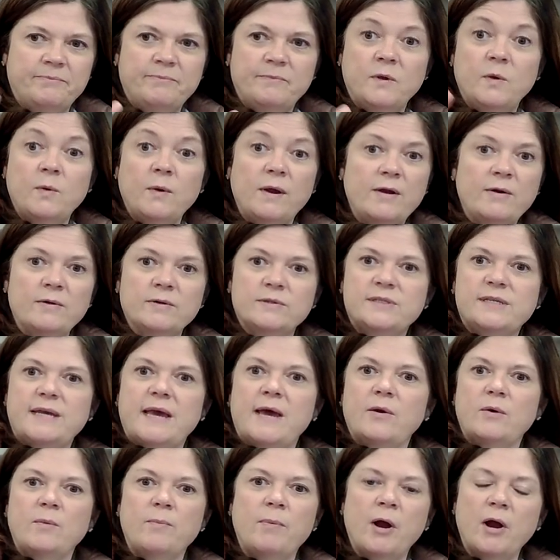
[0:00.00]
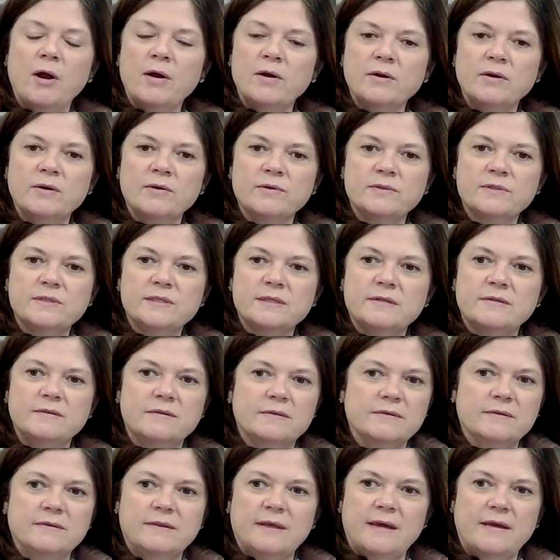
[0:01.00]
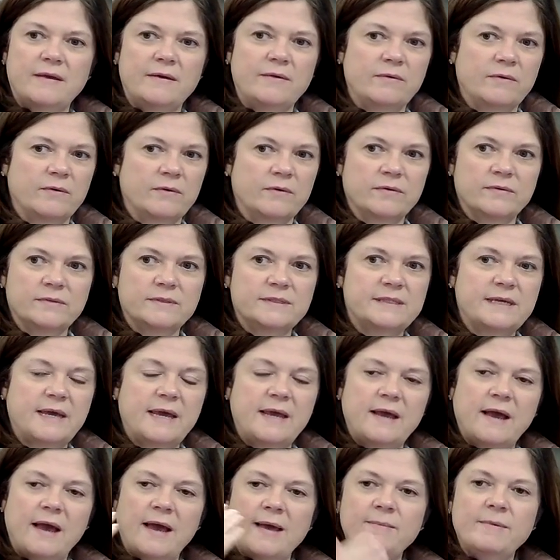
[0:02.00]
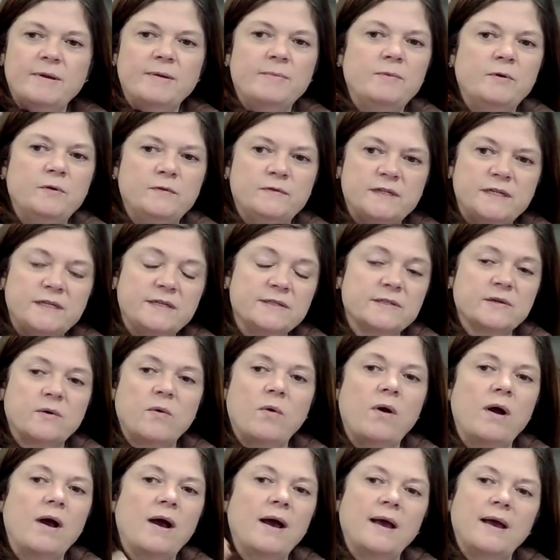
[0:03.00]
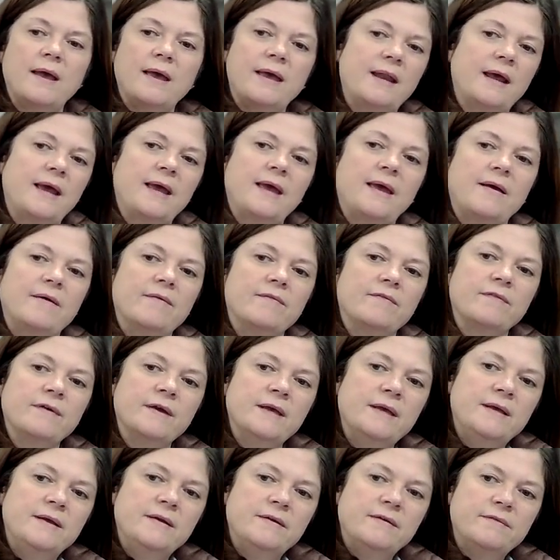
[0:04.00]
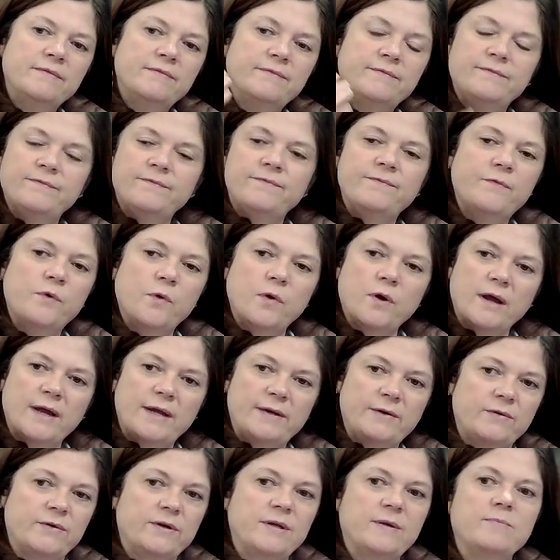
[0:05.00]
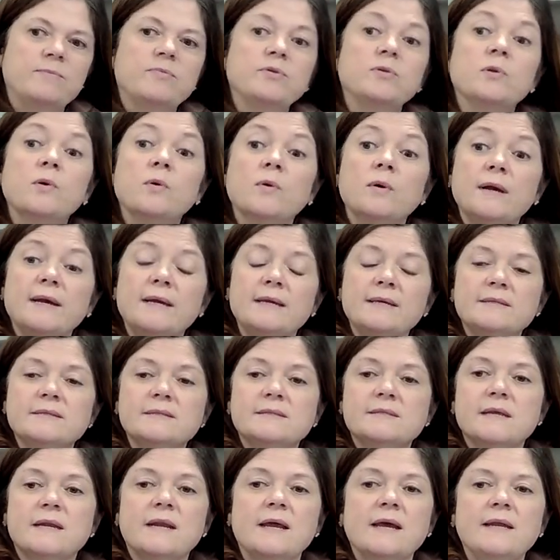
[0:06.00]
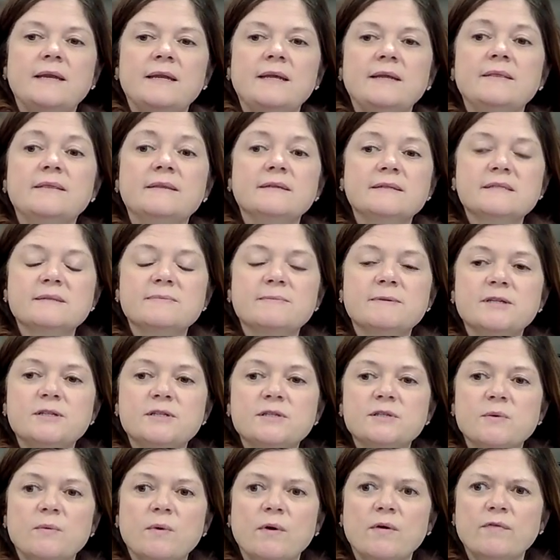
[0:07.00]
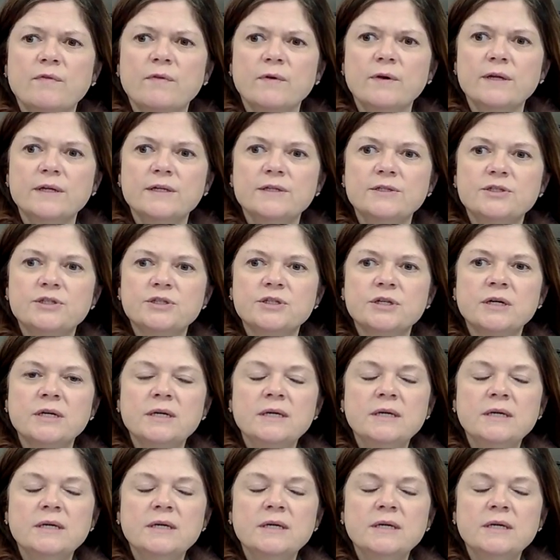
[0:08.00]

Greater Seattle Partners, and they say, I'm going to move to Issaquah and I have 400 employees and I need this much square footage.